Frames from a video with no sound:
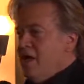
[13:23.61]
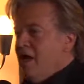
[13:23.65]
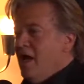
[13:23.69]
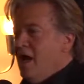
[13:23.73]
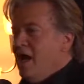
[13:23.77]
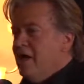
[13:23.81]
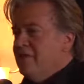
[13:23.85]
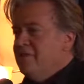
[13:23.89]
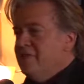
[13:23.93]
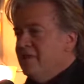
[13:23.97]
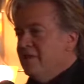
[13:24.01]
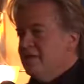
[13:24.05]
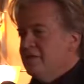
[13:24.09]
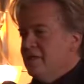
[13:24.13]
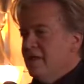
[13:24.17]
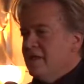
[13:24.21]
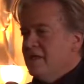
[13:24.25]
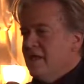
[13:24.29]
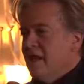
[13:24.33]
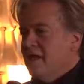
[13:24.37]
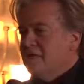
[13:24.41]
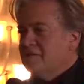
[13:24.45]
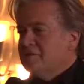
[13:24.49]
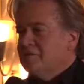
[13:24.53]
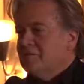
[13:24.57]
I think they
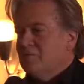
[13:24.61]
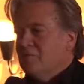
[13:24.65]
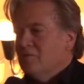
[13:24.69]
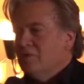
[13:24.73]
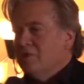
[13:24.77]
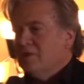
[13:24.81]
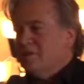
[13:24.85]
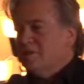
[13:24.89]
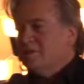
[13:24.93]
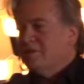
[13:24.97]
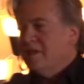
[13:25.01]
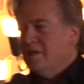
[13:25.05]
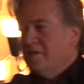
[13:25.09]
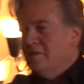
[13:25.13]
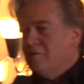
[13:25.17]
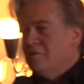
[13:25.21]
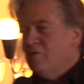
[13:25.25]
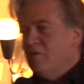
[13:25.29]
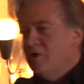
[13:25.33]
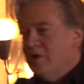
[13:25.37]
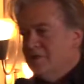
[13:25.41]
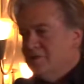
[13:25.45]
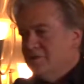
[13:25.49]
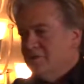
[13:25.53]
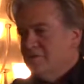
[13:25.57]
got some real estate
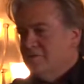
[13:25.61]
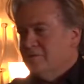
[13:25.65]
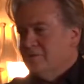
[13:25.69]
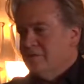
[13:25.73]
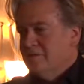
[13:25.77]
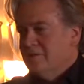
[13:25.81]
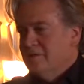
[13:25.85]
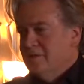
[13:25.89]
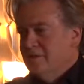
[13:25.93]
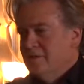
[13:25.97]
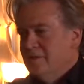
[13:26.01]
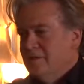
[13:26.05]
appraisers,